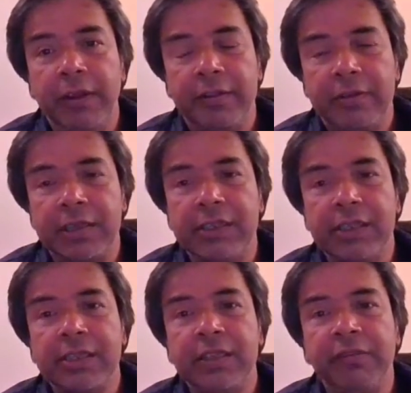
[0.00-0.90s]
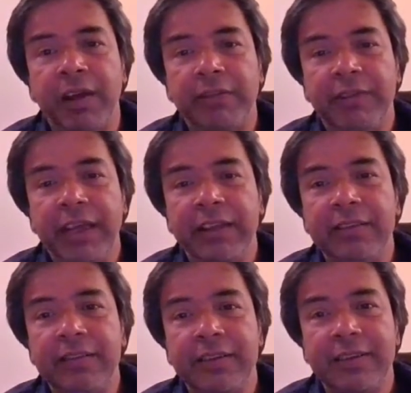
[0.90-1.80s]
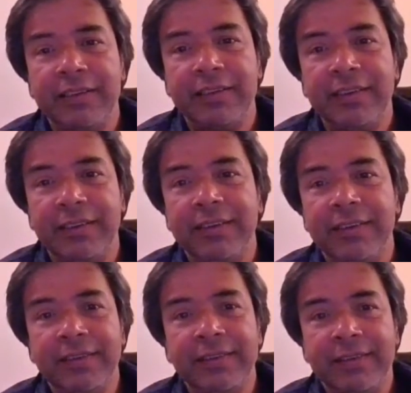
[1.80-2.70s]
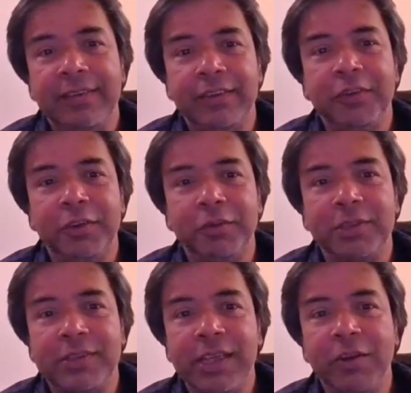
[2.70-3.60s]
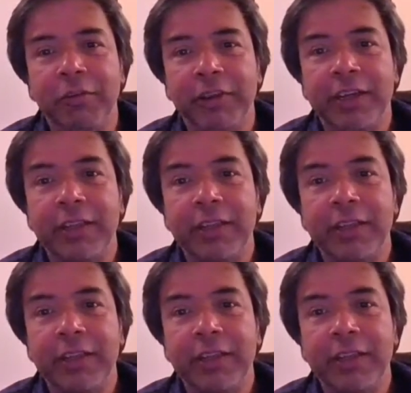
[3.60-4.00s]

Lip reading: 365 days. You're going to be sick of it.